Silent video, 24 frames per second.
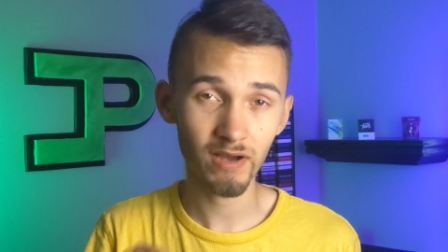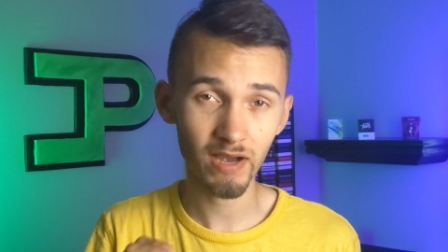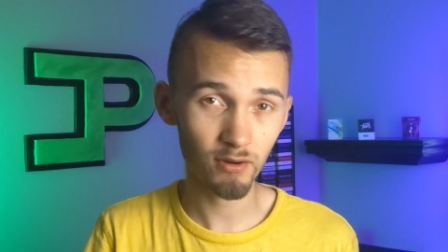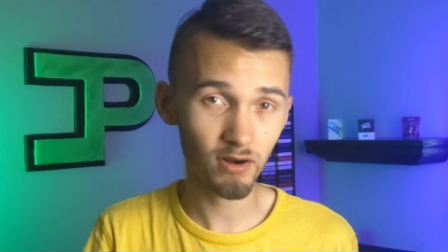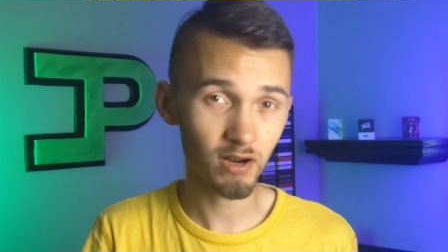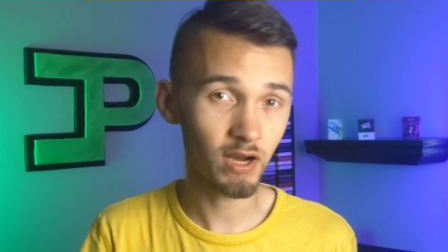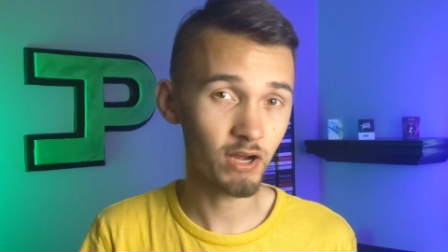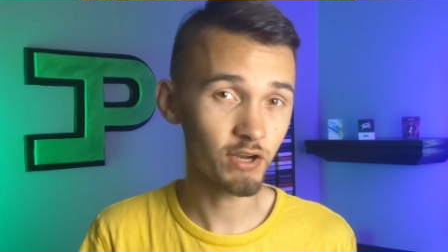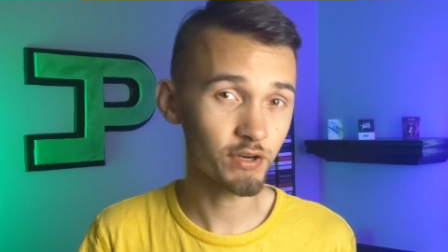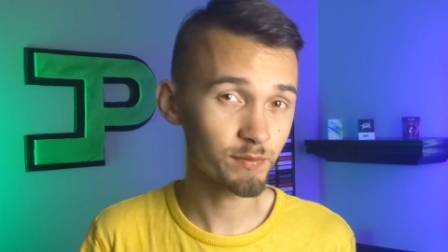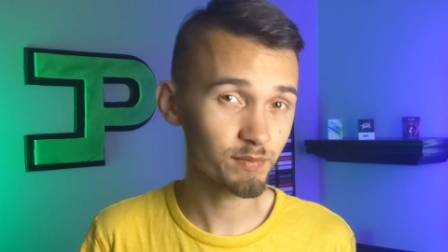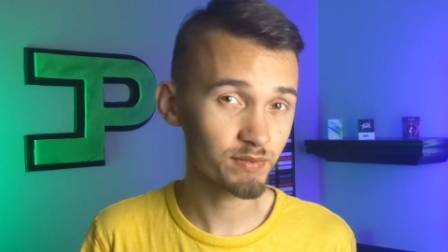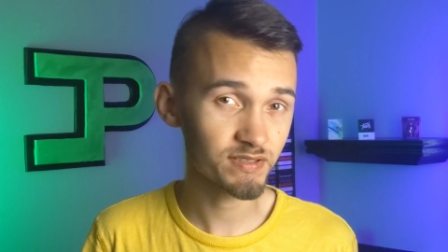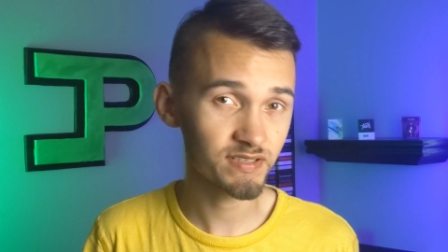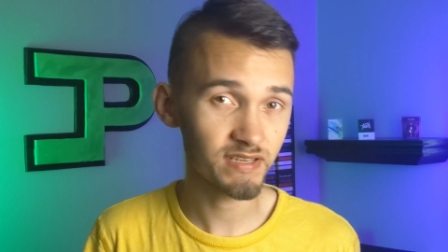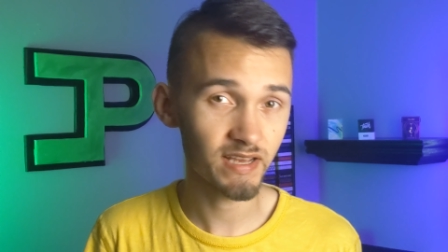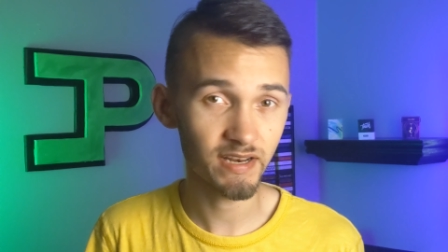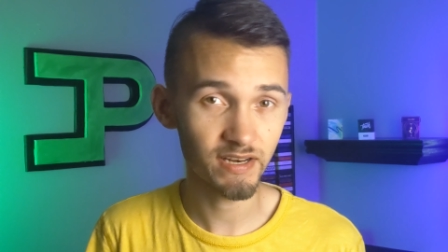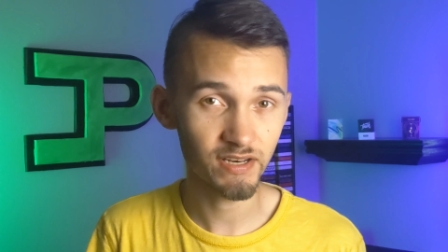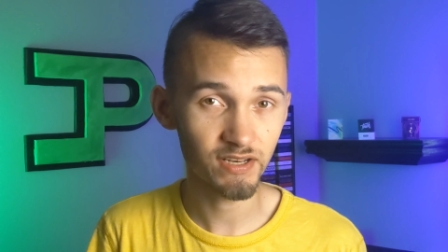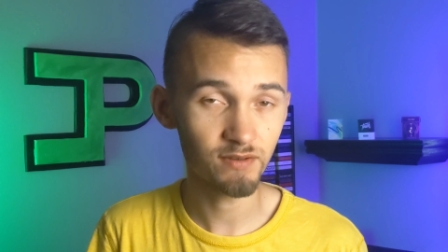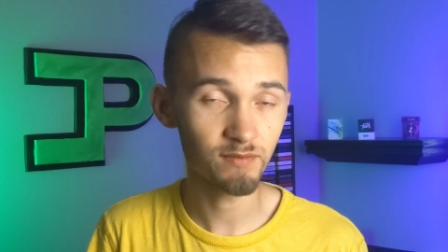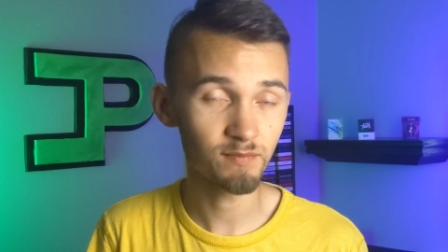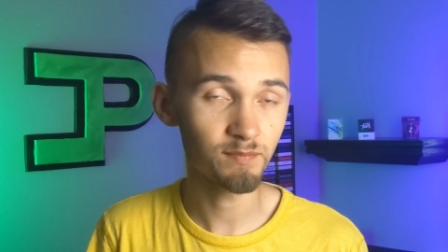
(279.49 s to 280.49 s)
I would
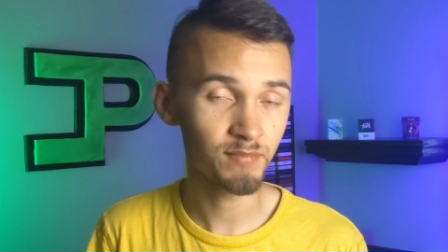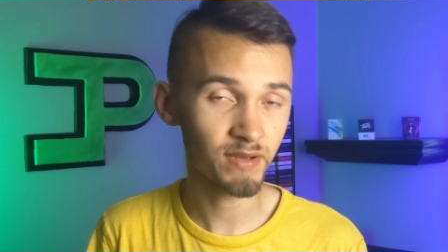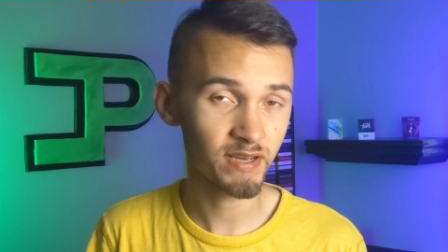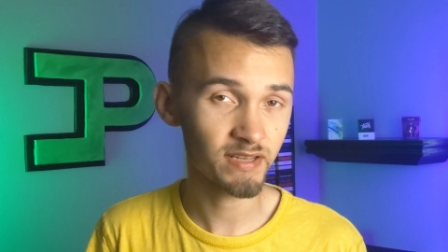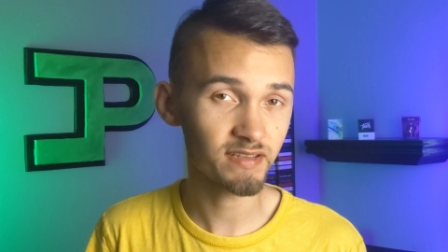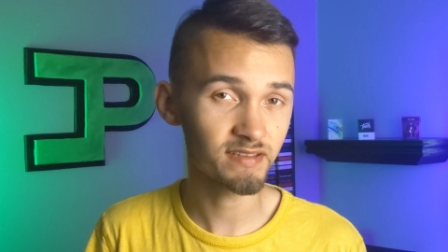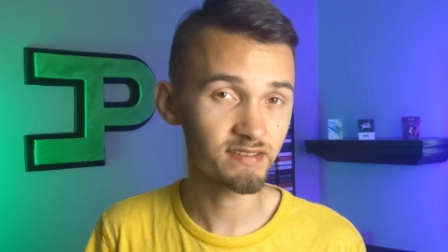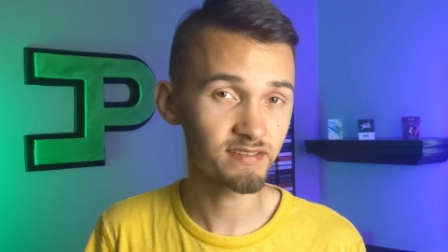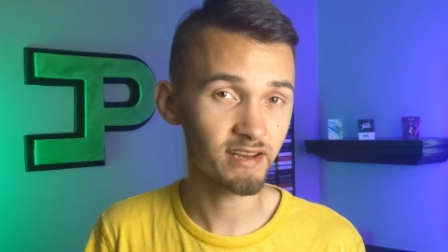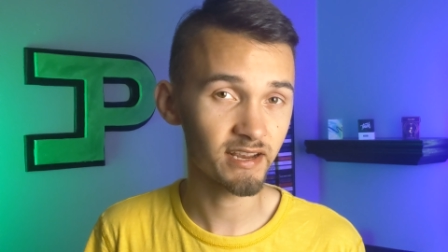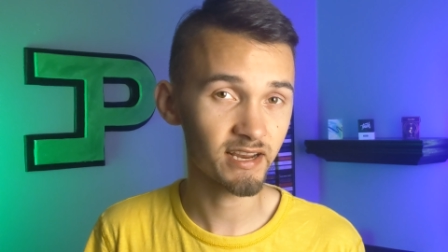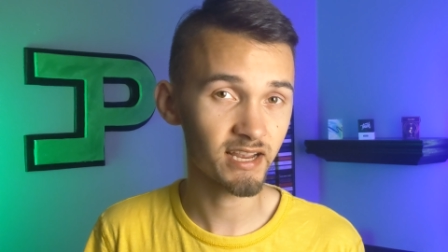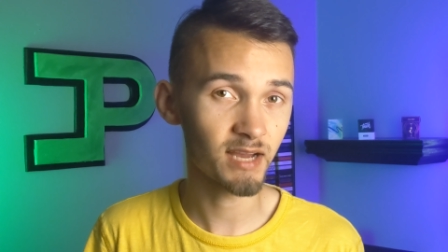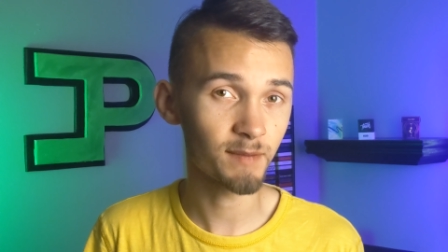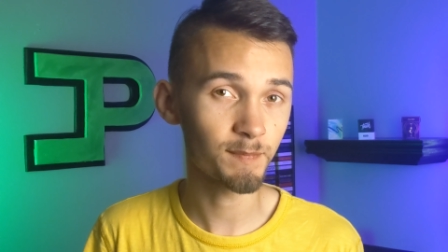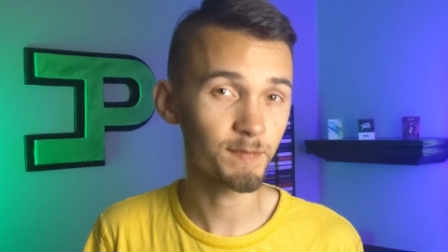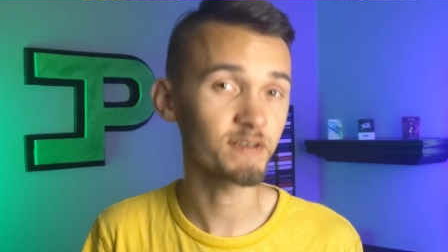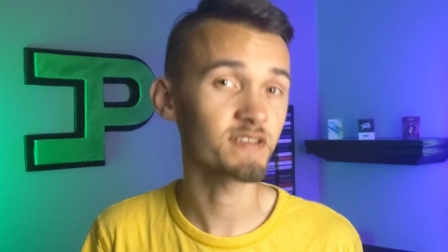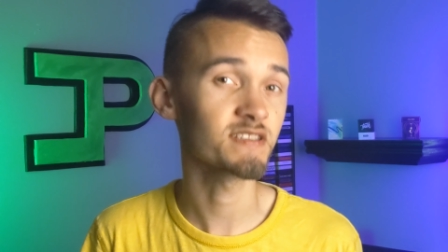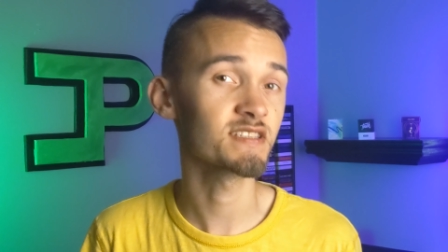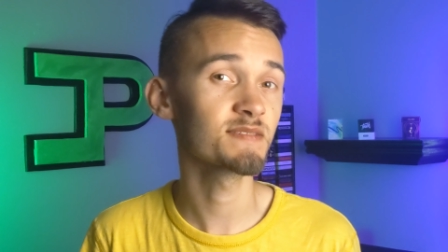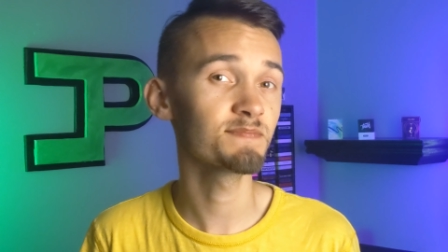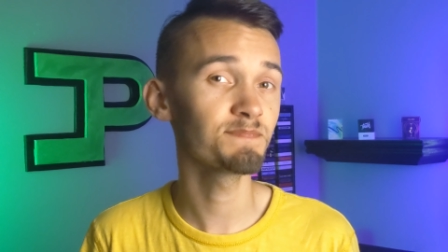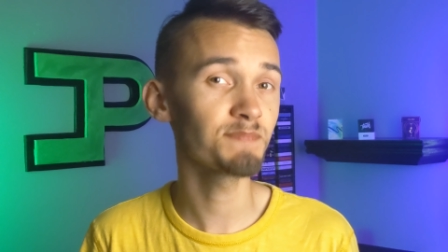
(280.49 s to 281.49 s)
100% pick this deck
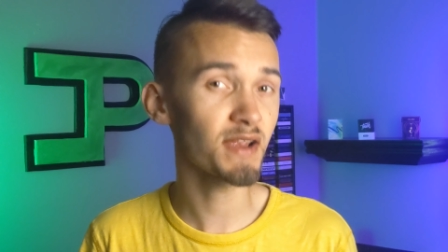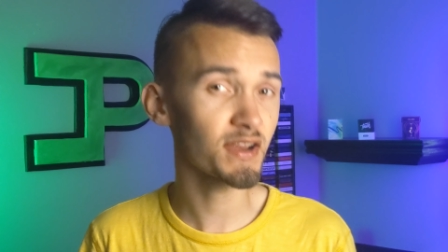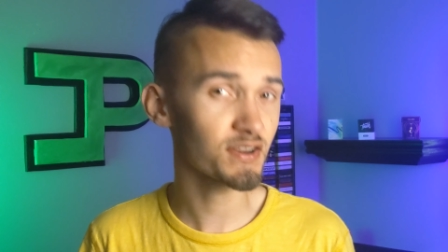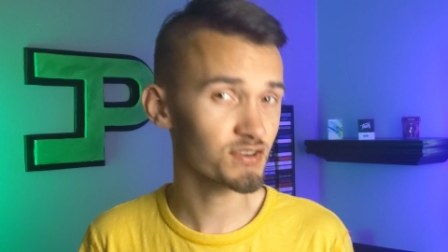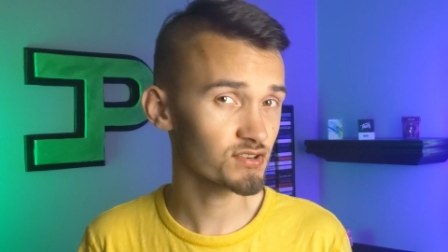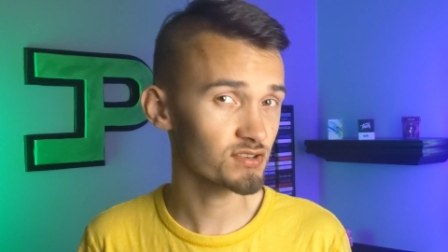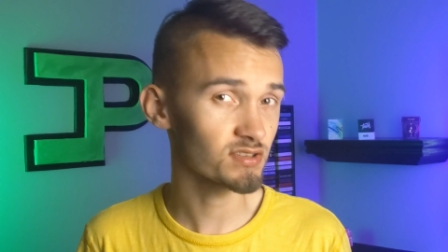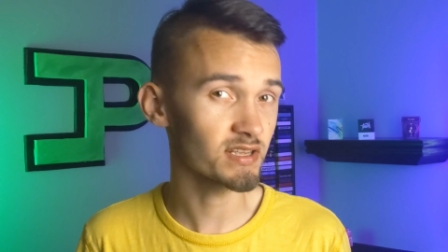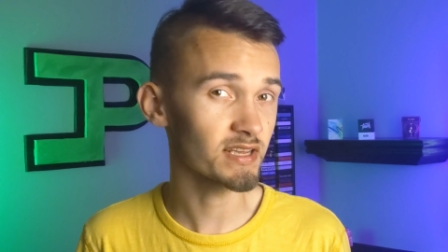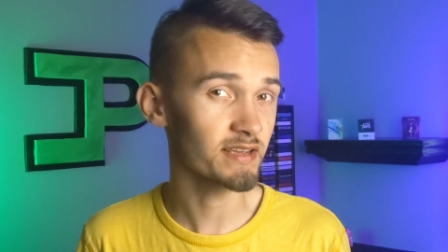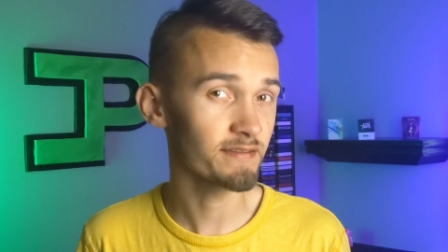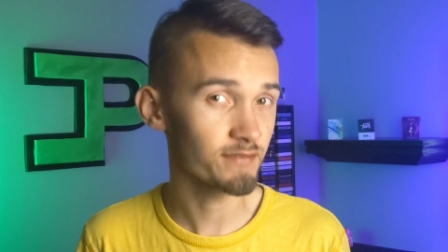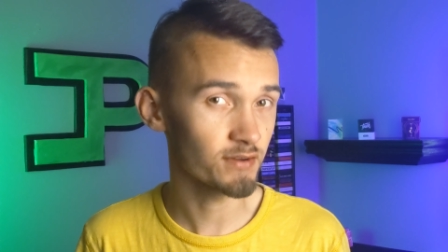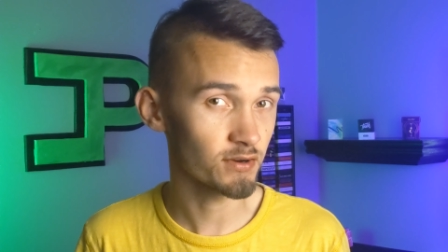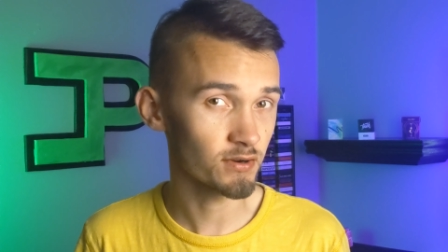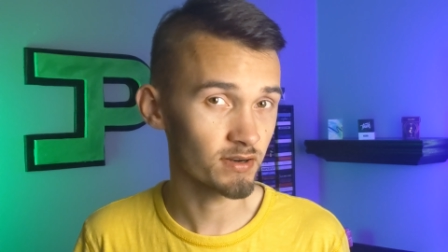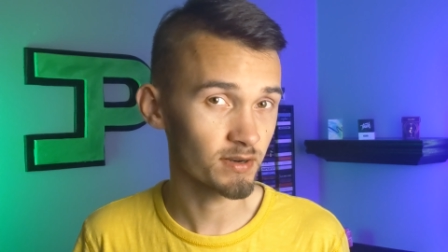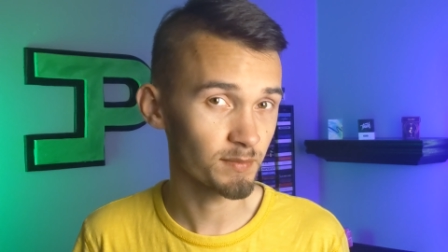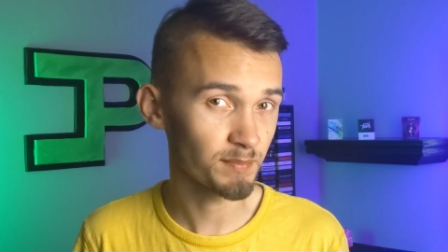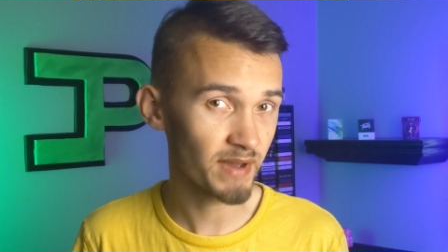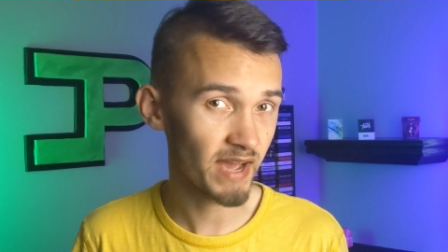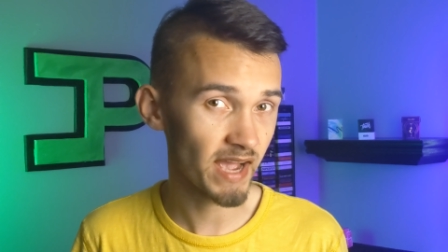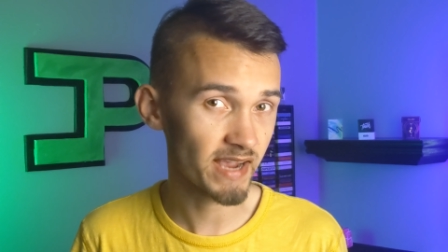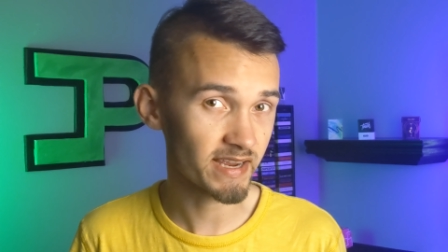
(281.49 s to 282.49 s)
up, especially if
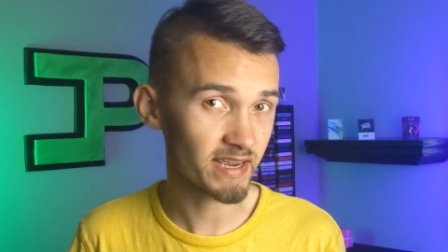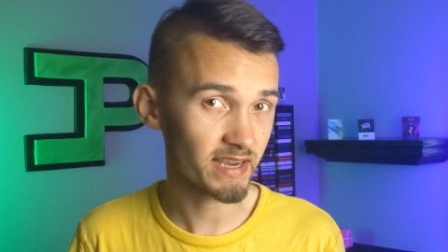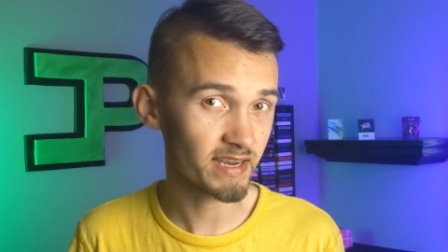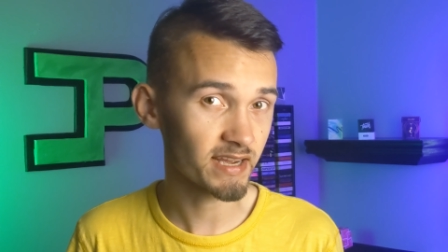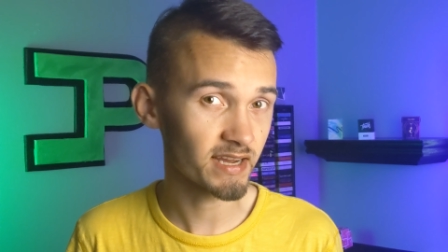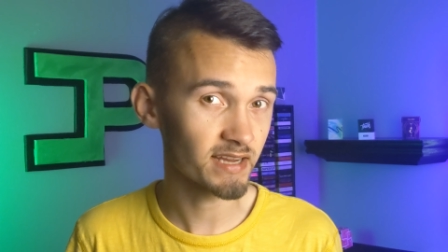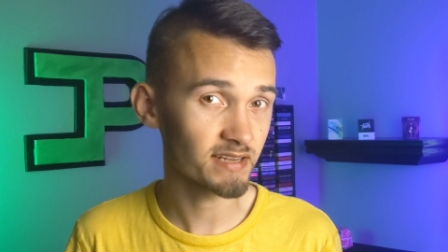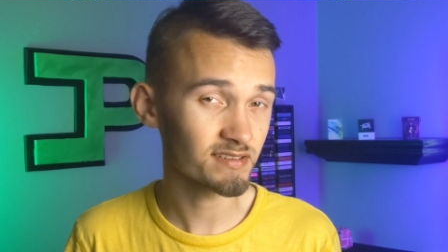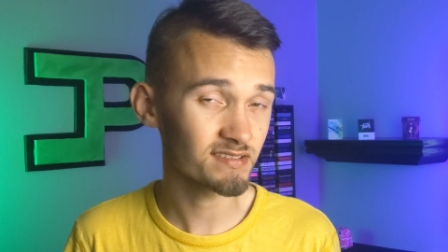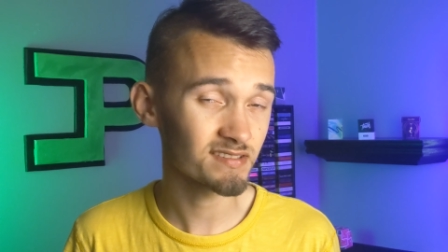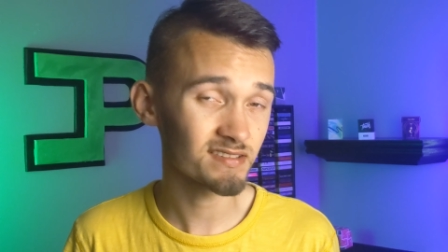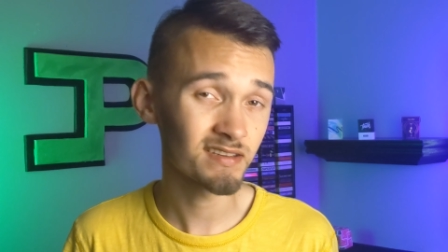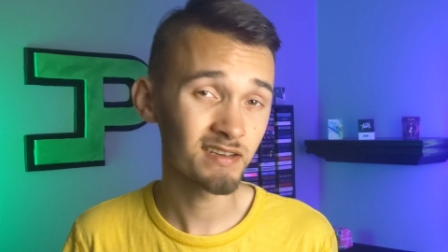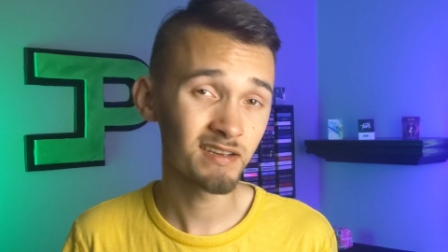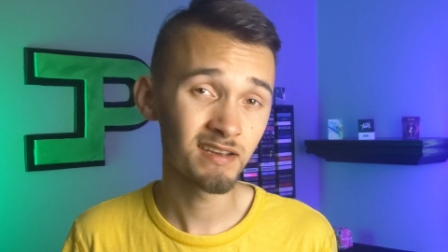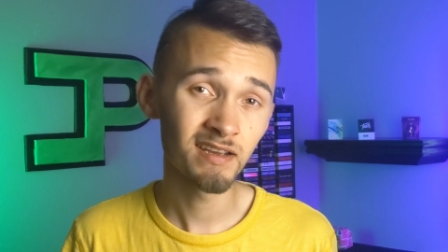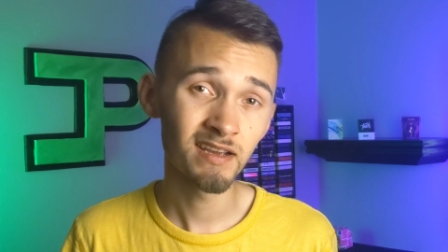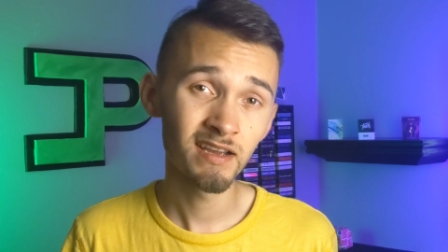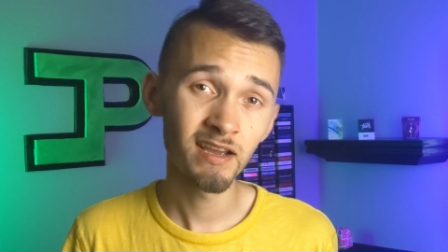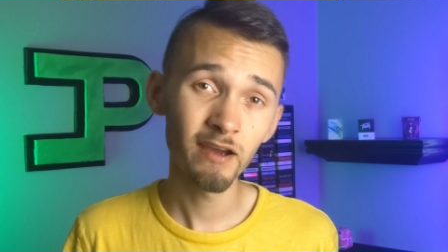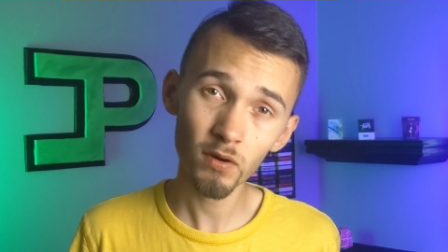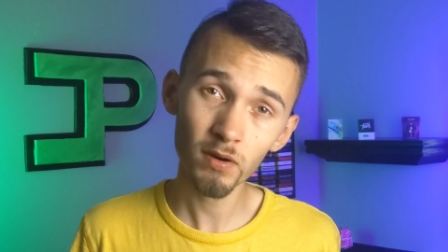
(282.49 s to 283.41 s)
you're into packet cuts.